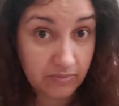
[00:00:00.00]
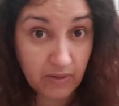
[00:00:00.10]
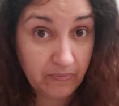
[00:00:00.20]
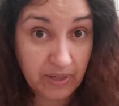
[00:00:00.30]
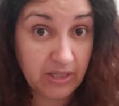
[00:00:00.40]

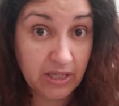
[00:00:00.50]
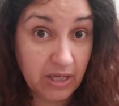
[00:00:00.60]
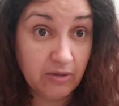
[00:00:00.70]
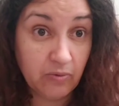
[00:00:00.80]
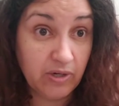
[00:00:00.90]

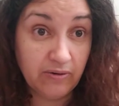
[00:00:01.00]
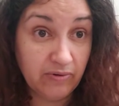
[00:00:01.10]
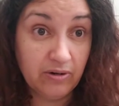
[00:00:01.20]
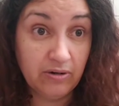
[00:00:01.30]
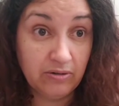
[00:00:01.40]
depending on
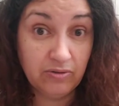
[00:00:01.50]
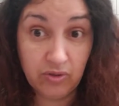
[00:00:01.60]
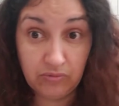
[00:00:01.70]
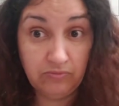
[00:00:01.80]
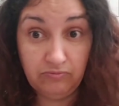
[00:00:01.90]
whatever
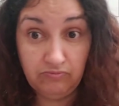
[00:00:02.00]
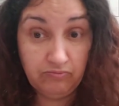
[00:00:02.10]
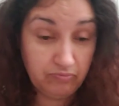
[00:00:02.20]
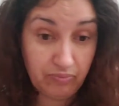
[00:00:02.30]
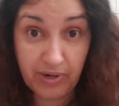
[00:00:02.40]

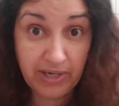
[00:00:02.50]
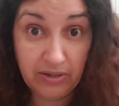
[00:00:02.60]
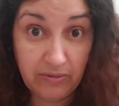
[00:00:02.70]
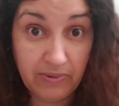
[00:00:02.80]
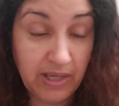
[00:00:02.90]

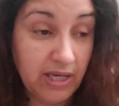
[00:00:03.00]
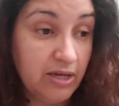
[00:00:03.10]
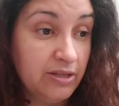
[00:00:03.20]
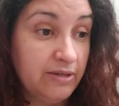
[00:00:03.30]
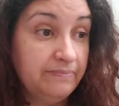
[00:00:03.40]
prank you're playing
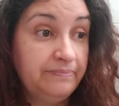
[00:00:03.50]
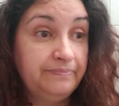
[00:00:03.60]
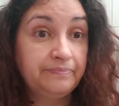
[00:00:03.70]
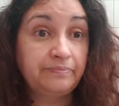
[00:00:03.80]
on them,